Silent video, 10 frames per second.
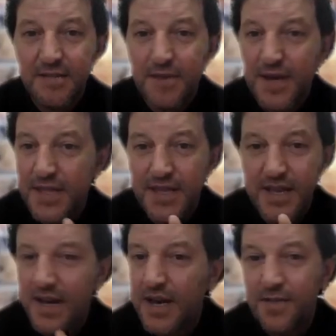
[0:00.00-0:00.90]
by the
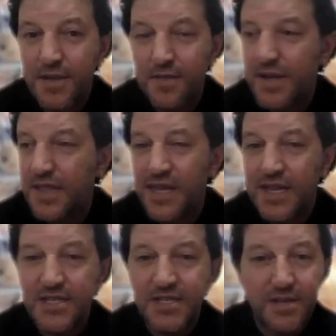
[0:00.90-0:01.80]
army, by the
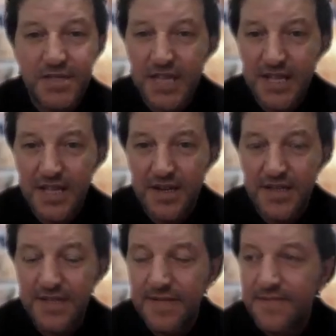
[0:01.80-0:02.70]
extreme settlers,